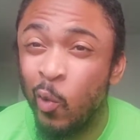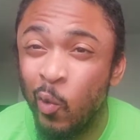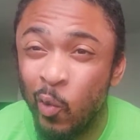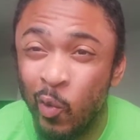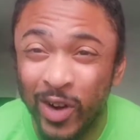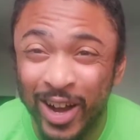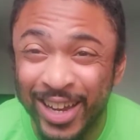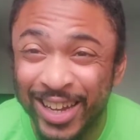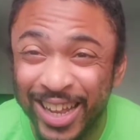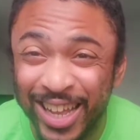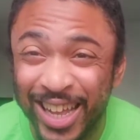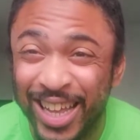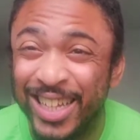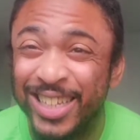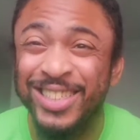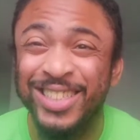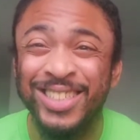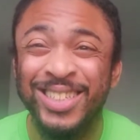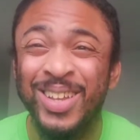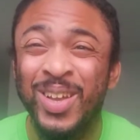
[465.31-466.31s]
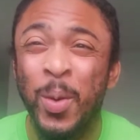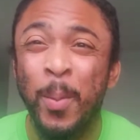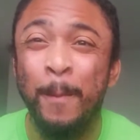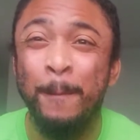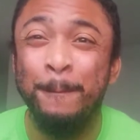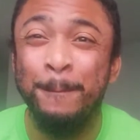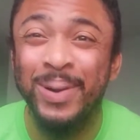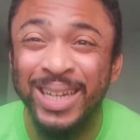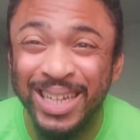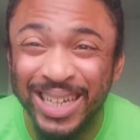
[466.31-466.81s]
1-inch
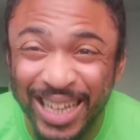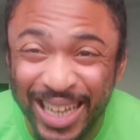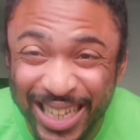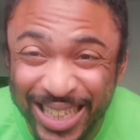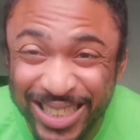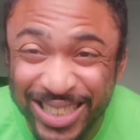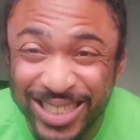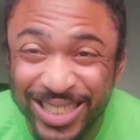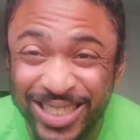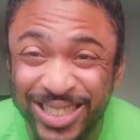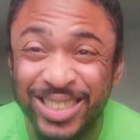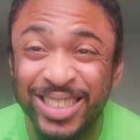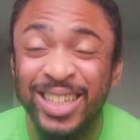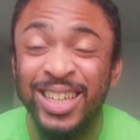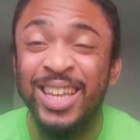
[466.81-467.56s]
plates